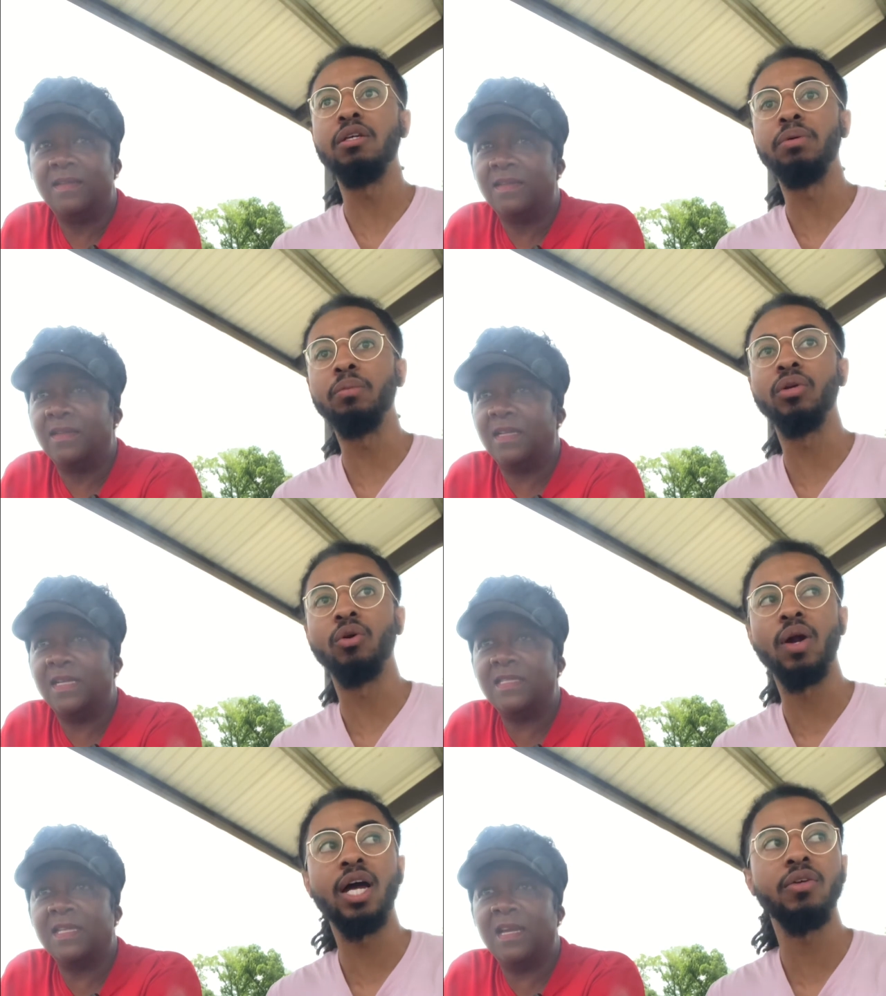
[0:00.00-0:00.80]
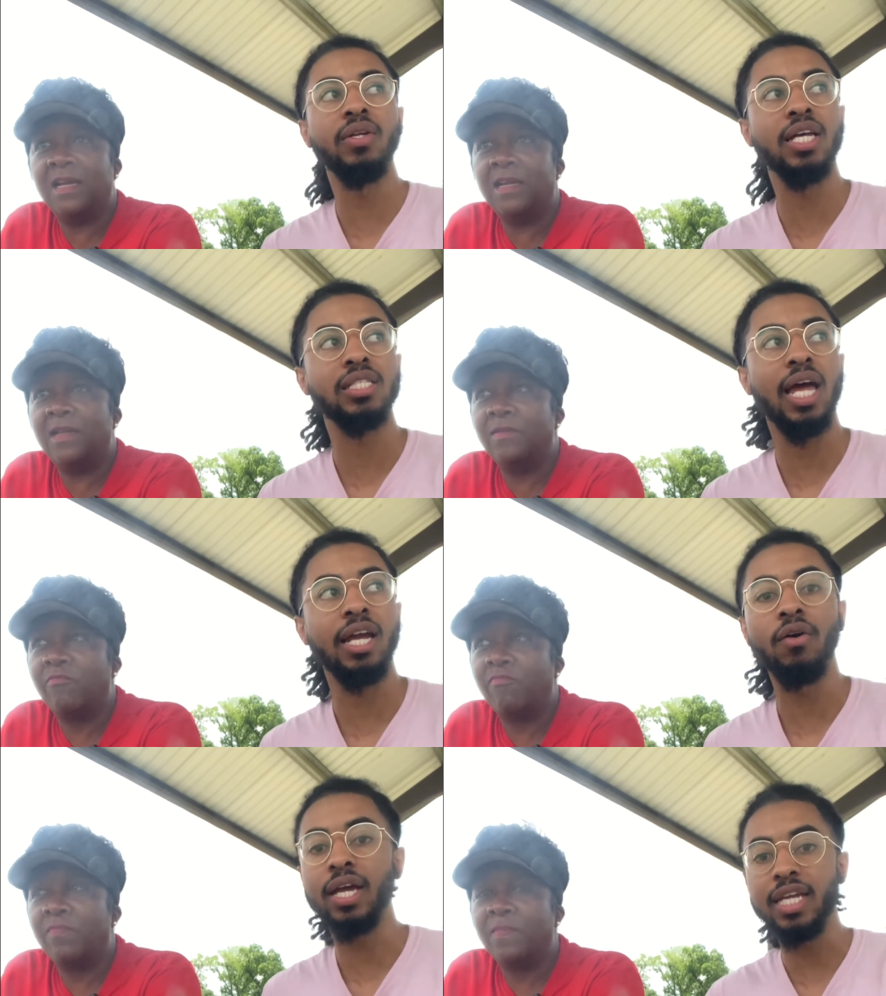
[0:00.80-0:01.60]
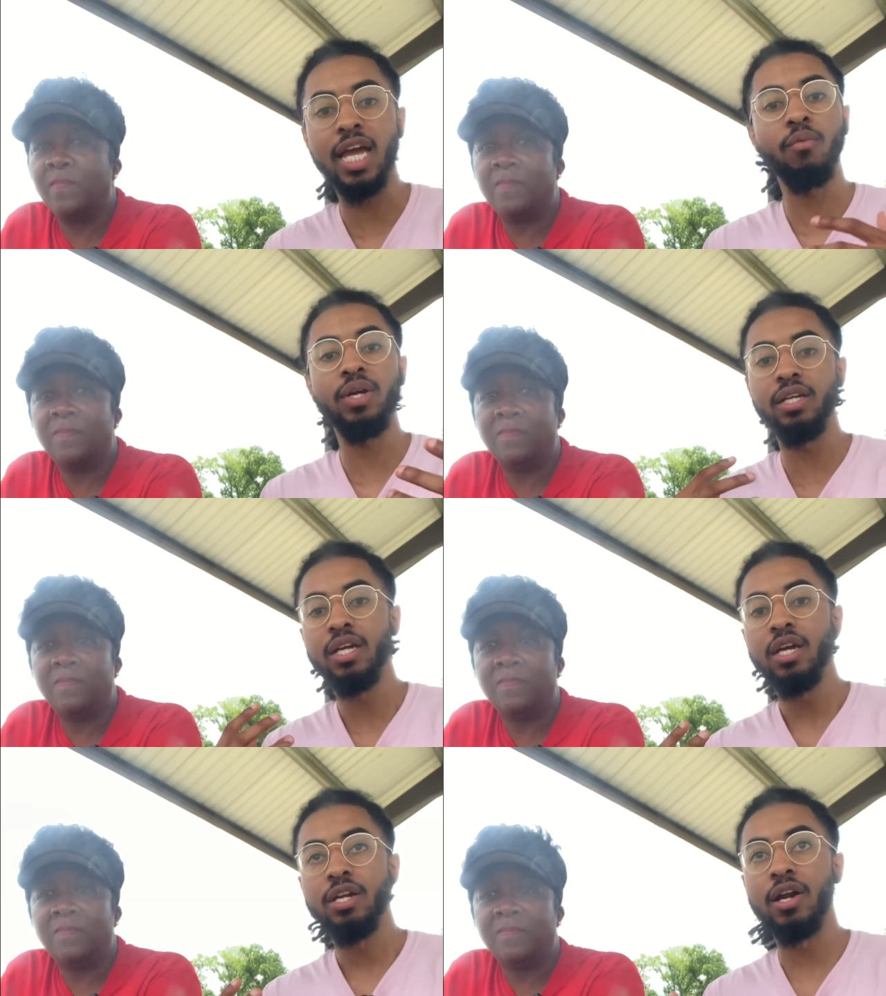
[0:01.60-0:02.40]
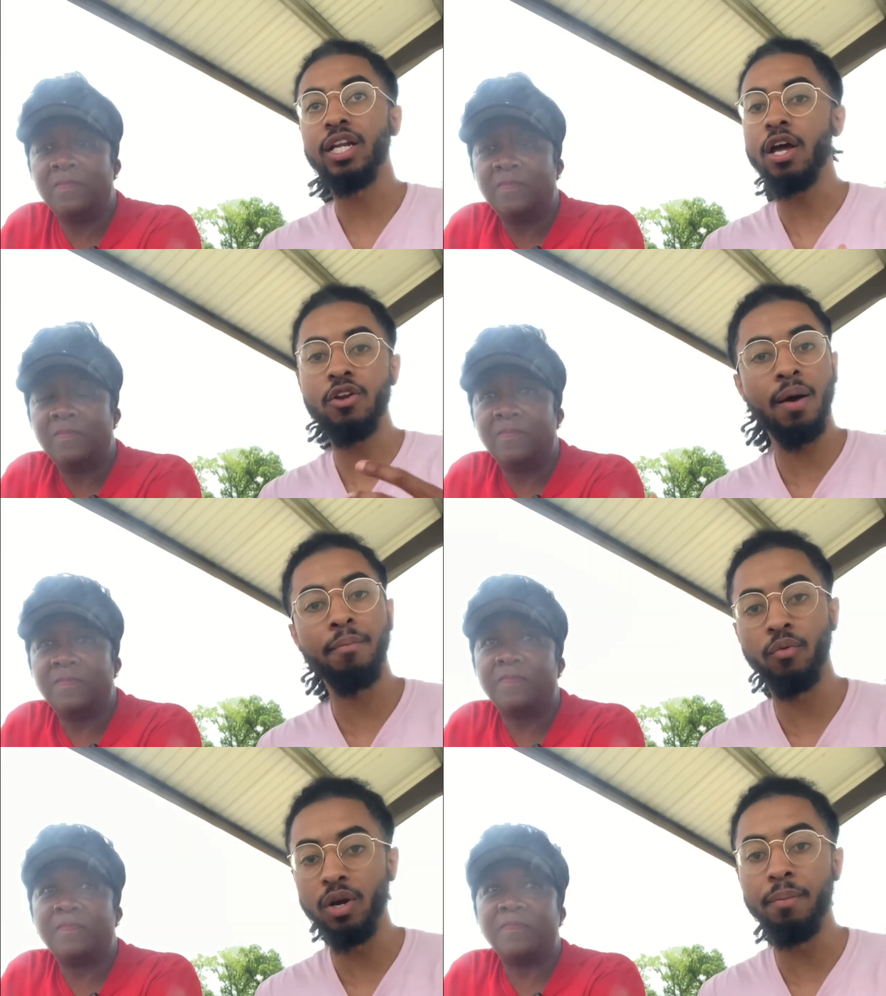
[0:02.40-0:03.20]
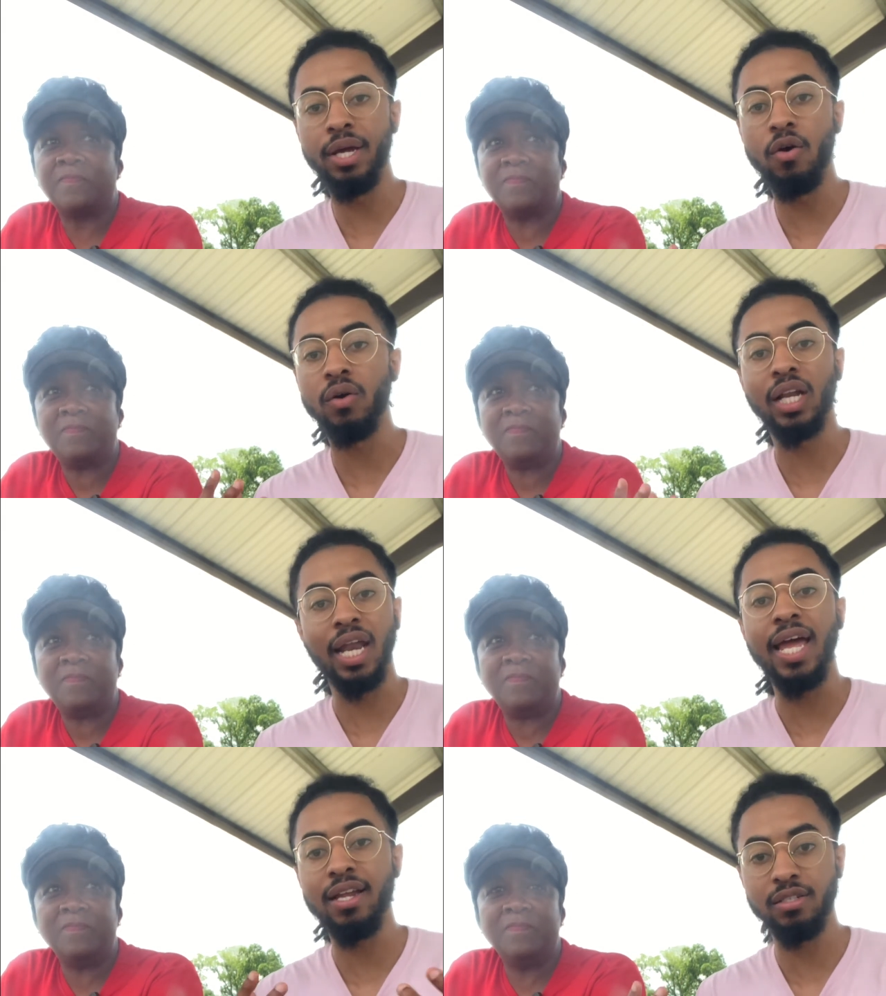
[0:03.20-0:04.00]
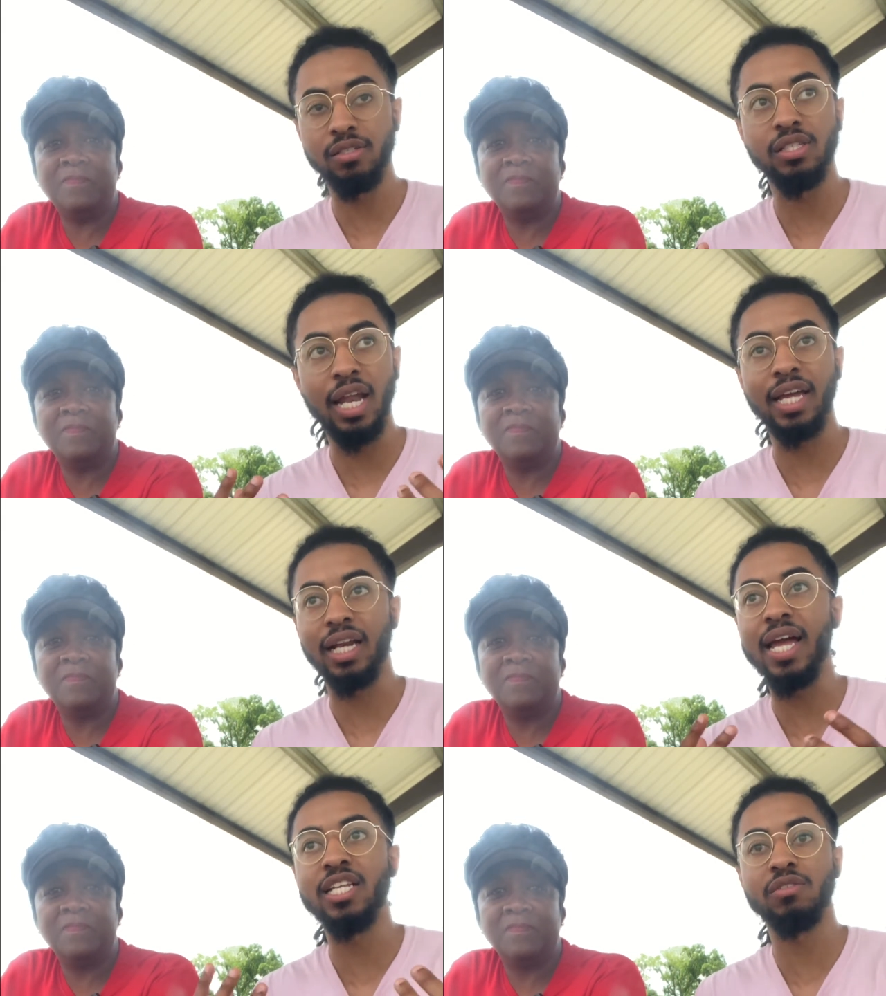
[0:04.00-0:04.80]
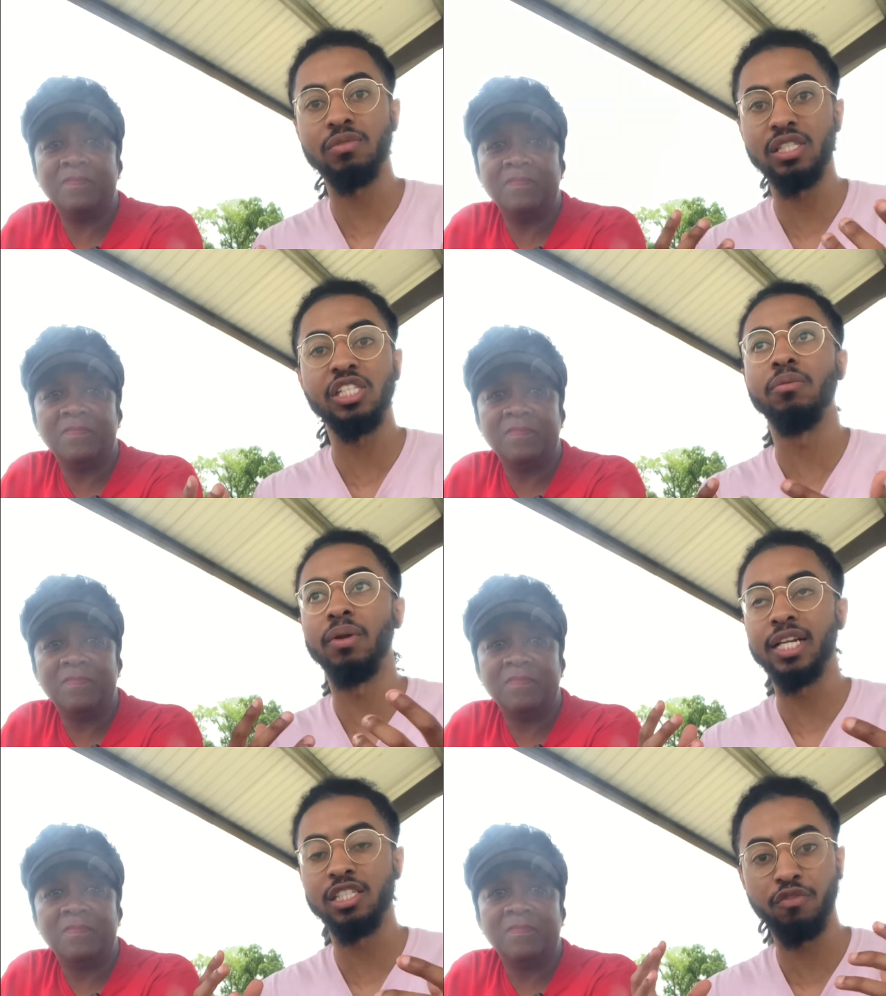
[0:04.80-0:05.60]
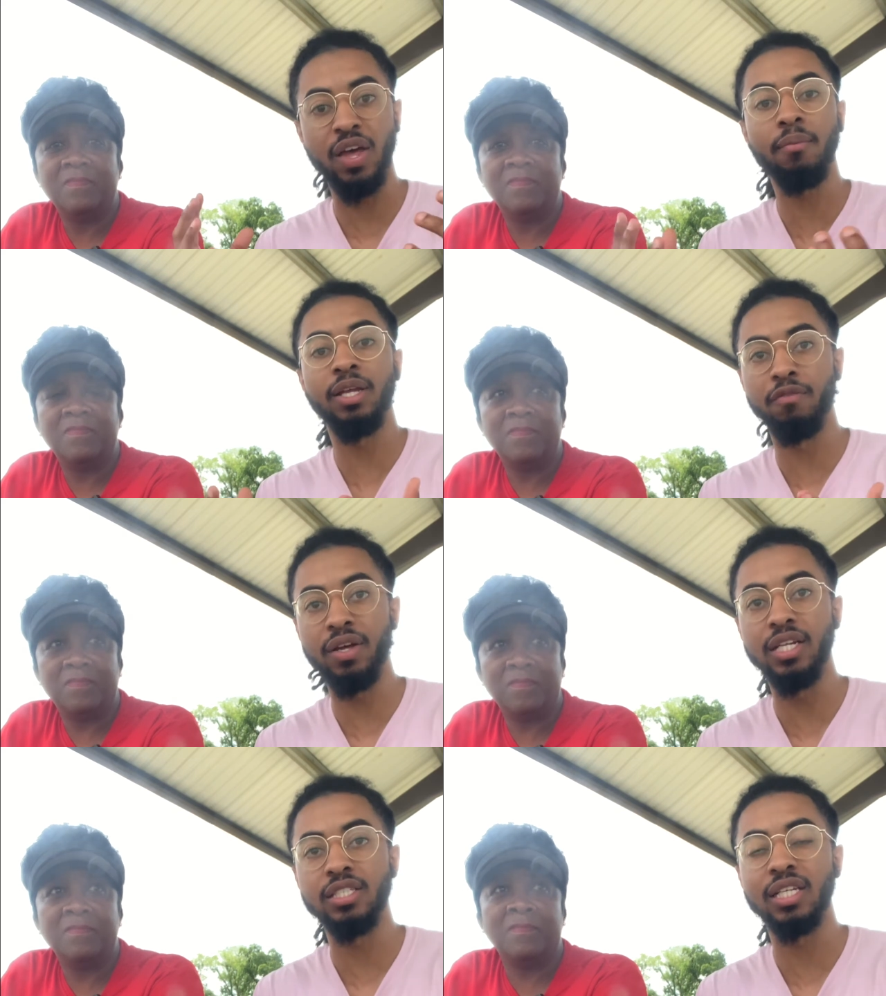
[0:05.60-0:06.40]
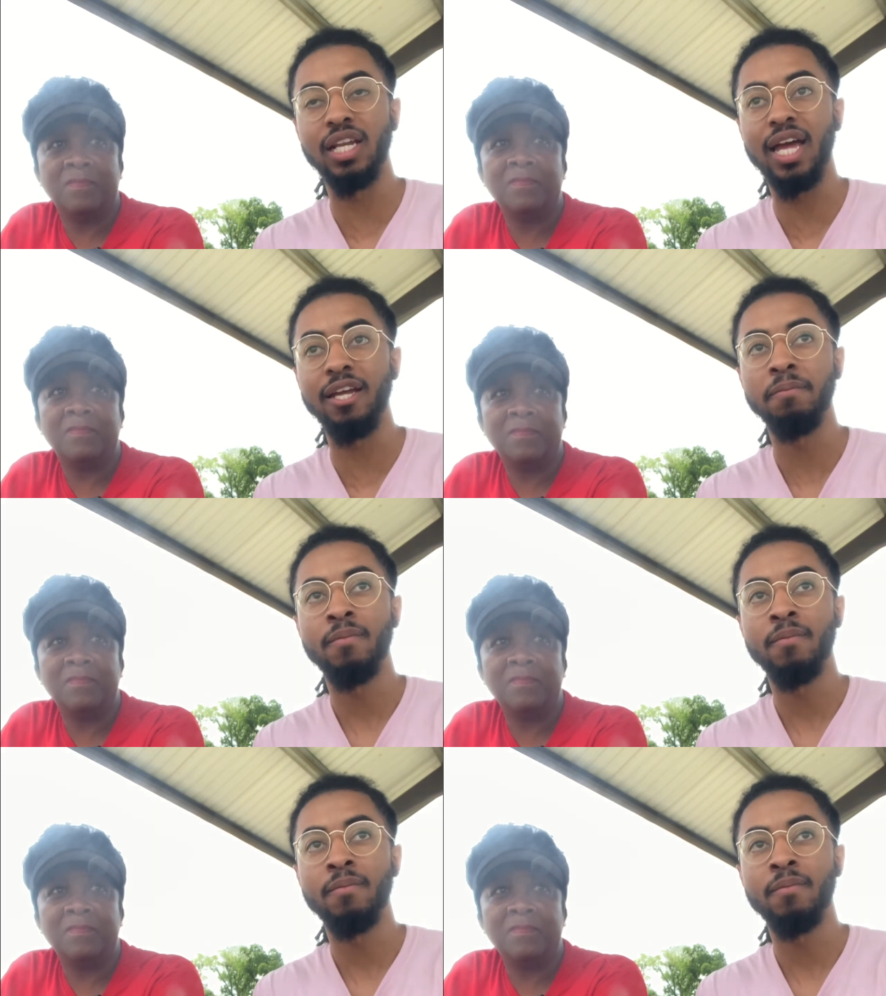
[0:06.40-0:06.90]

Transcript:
Speaker 1: people around that's you God. That's like, okay, yeah, we now y'all know I'm real big on clan like clanship, like just family and village, and like